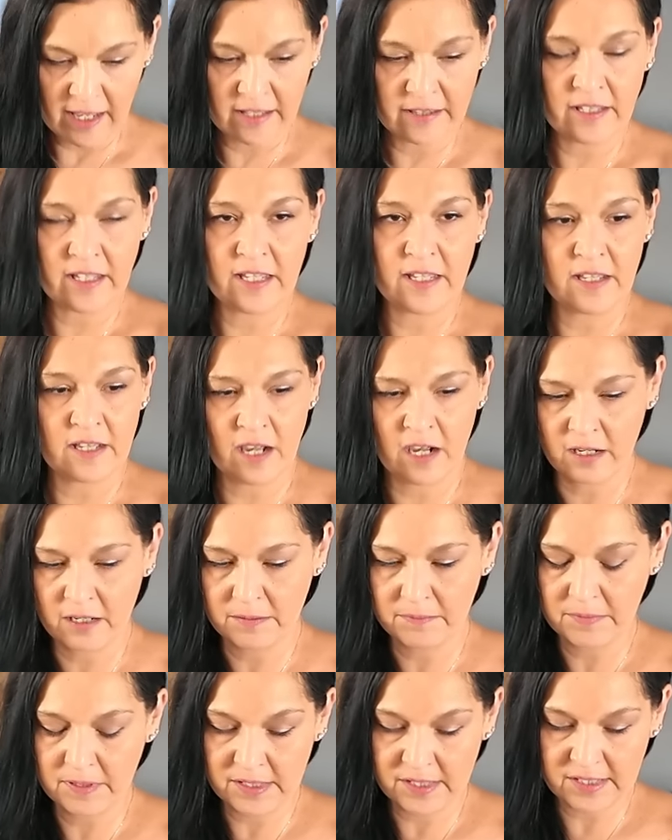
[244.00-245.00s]
and the
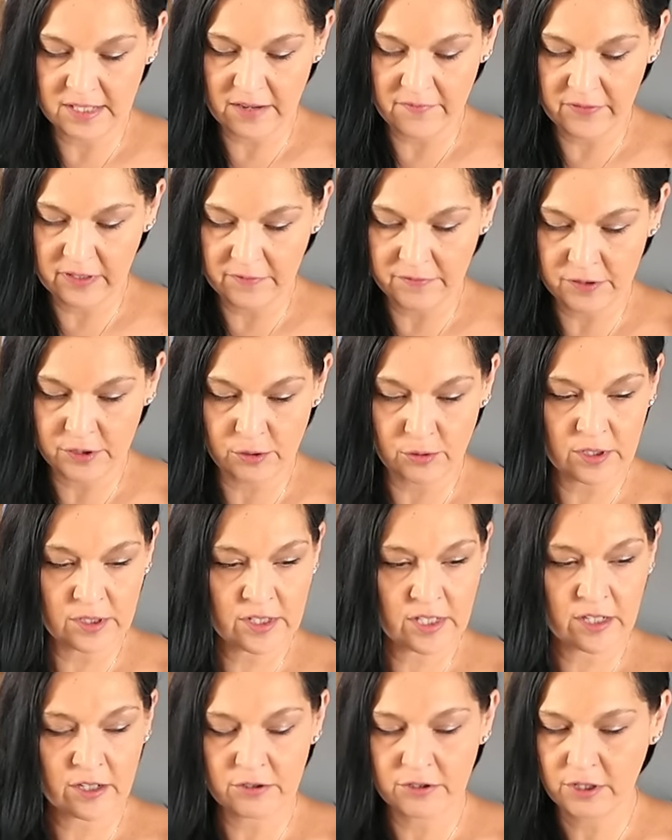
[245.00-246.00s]
Seven of
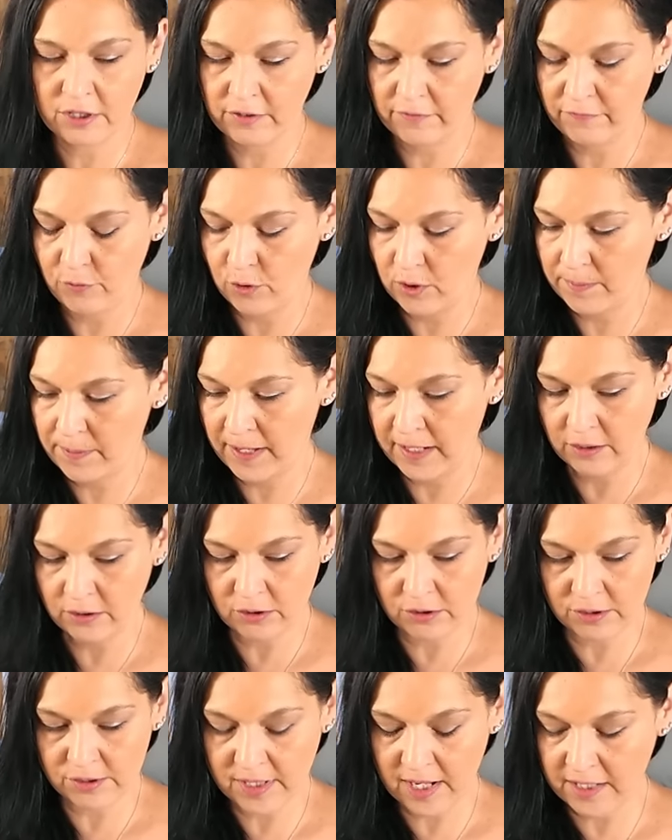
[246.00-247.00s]
Swords here to the Four of
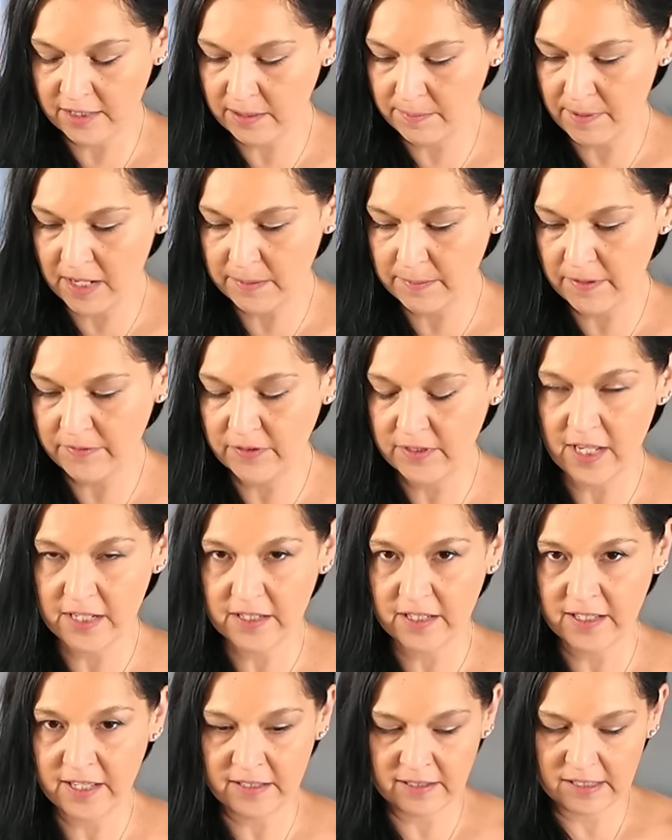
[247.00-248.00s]
Pentacles at the bottom of the
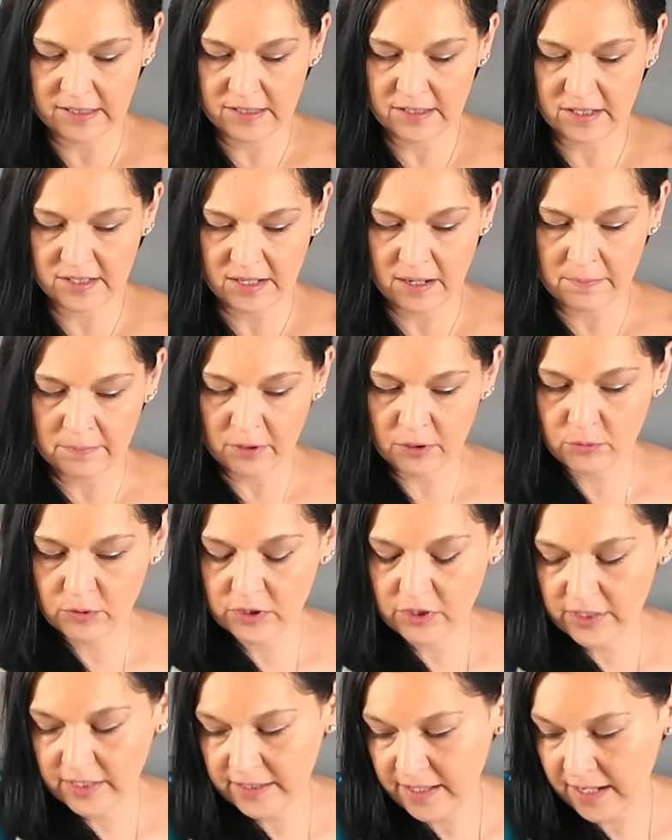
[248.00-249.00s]
deck. Again, that's December.
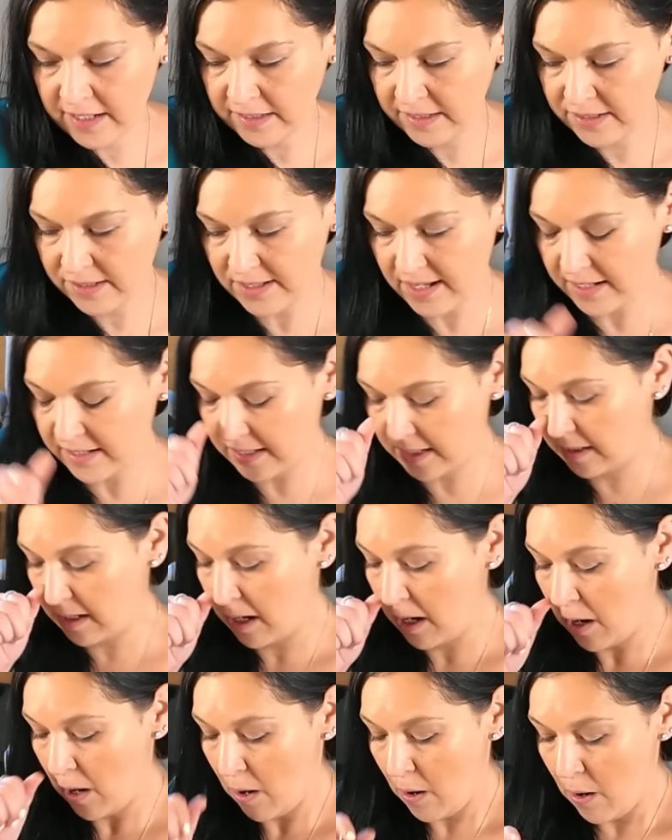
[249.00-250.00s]
We'll look at that in a second.
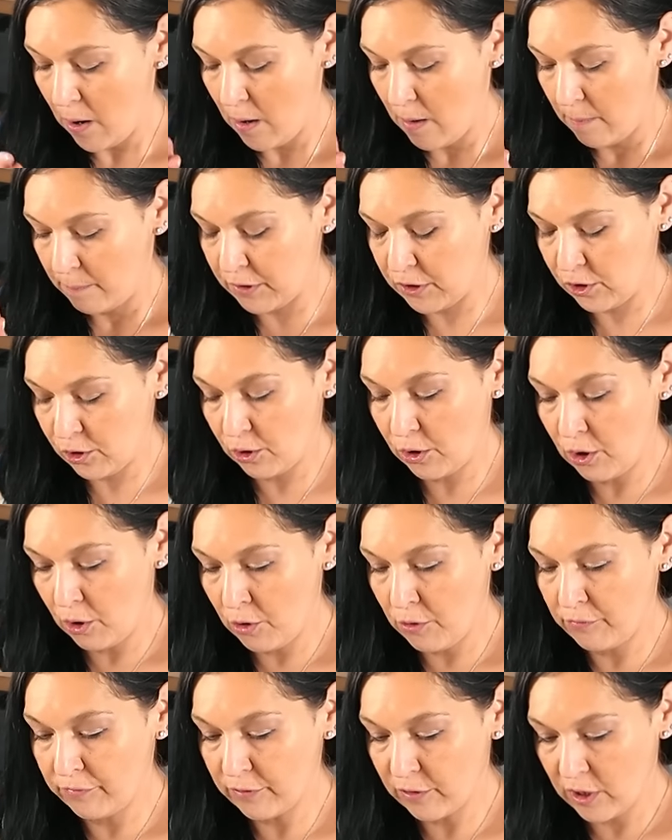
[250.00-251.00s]
But your
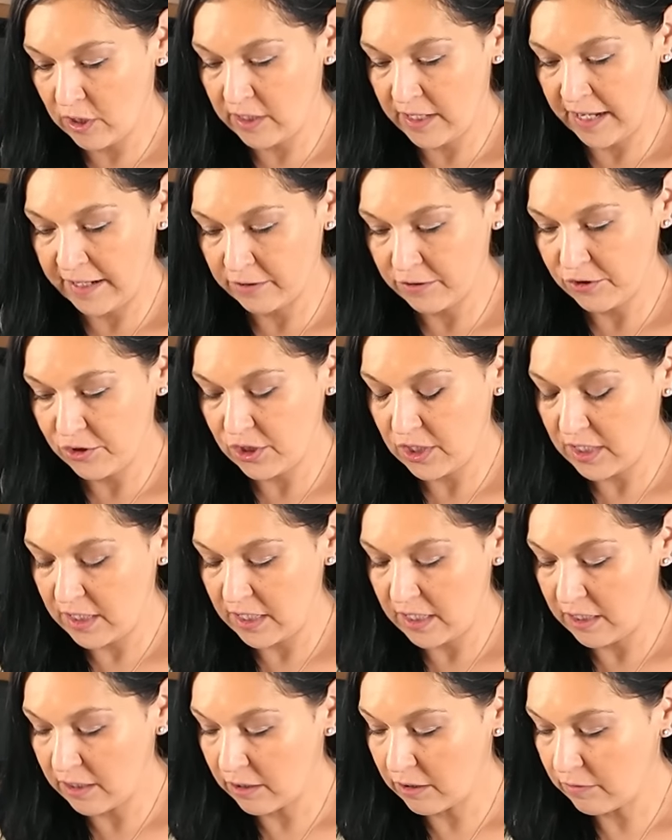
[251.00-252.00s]
overall energy
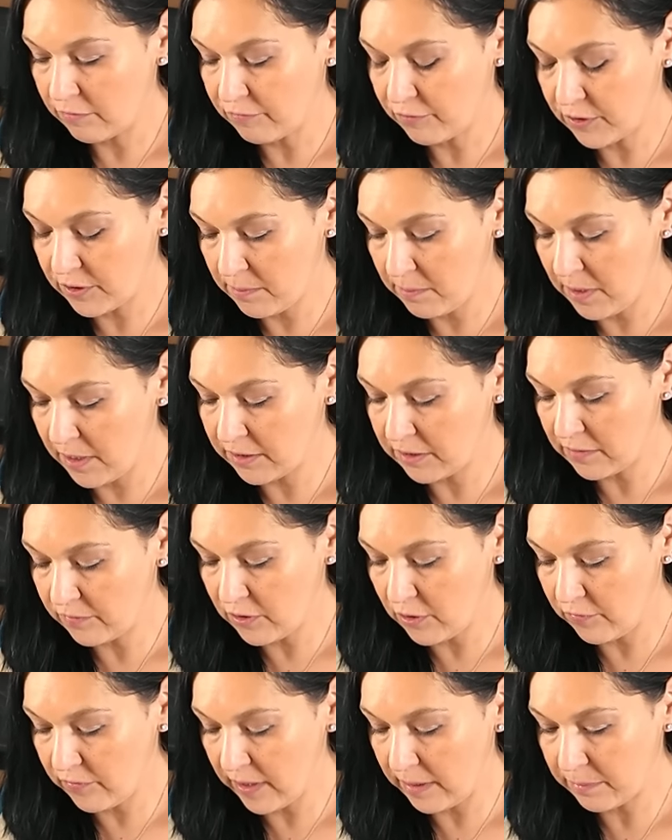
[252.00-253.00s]
here for the month of
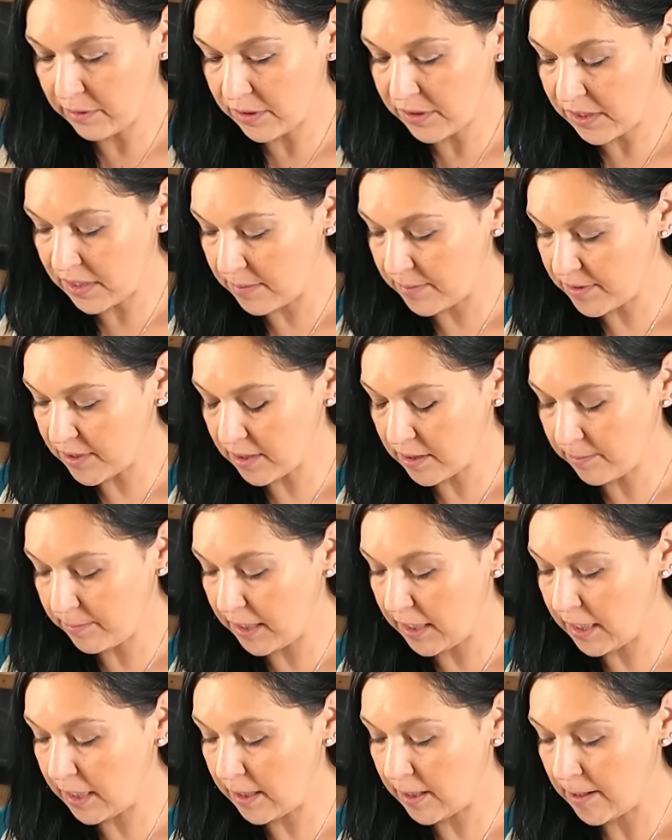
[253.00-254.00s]
November seems to
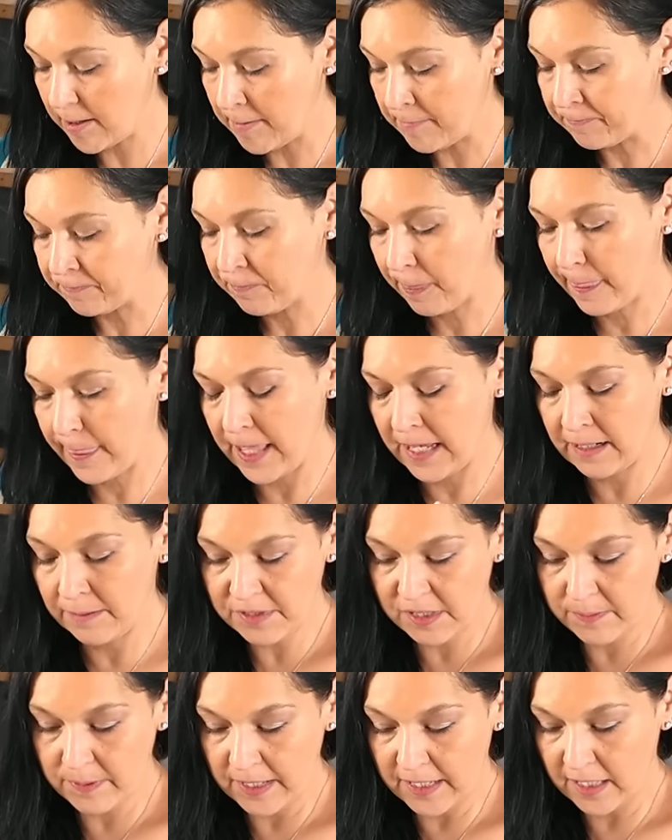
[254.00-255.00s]
be, and
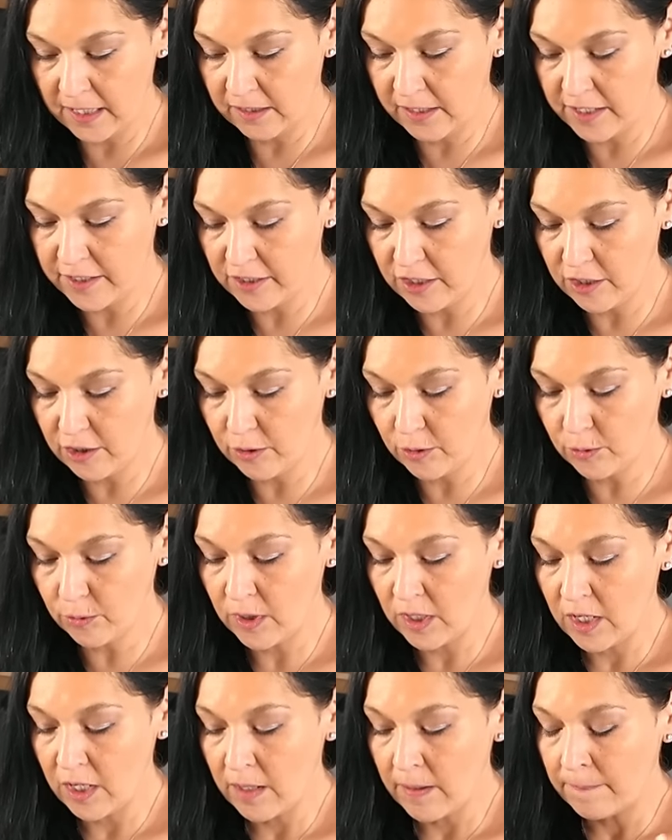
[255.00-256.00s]
I'm speaking like you,
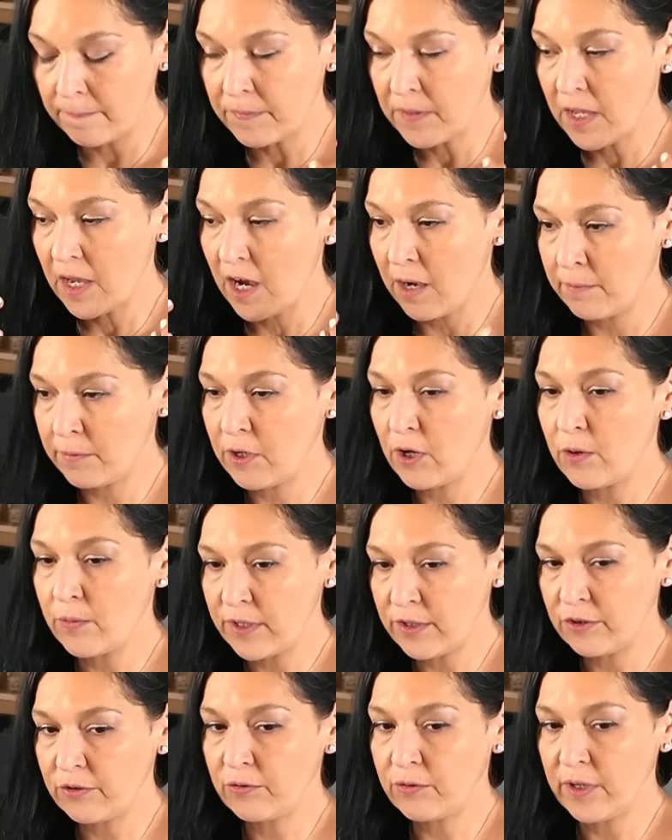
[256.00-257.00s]
I'm
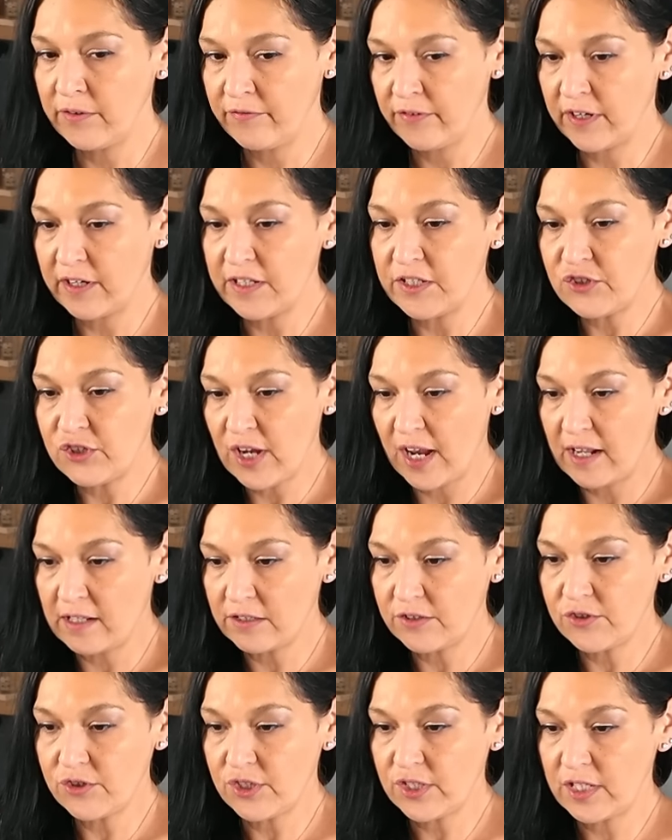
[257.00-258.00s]
going through a very
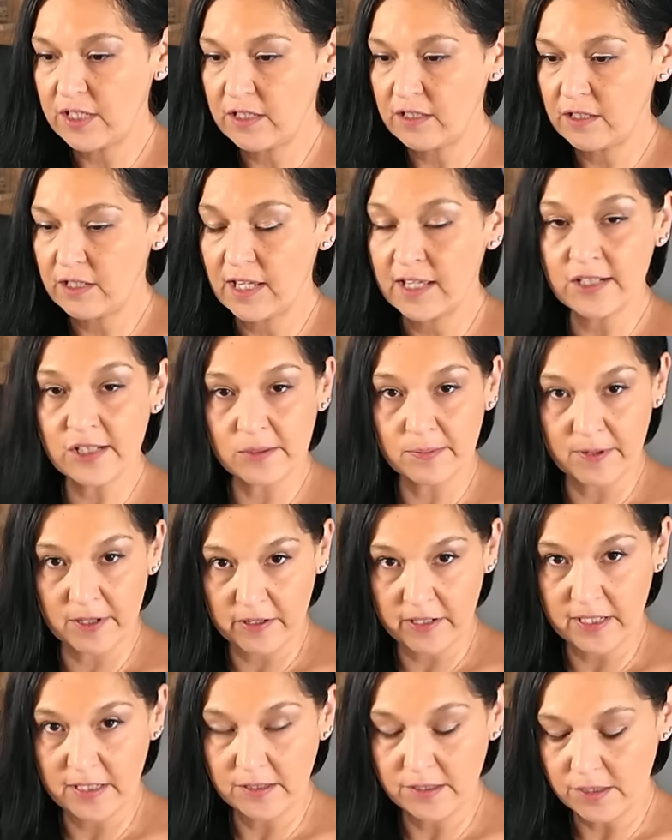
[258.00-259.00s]
challenging
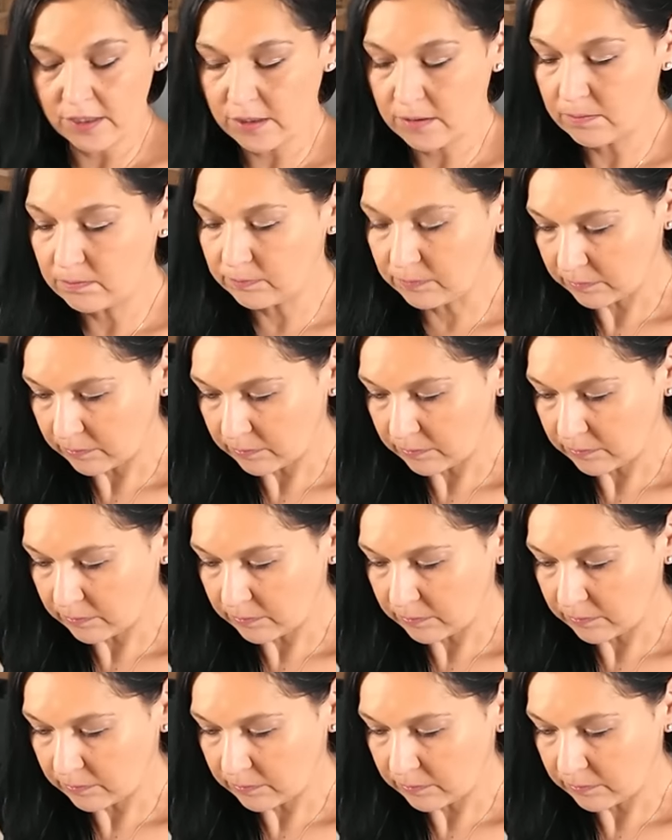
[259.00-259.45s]
experience.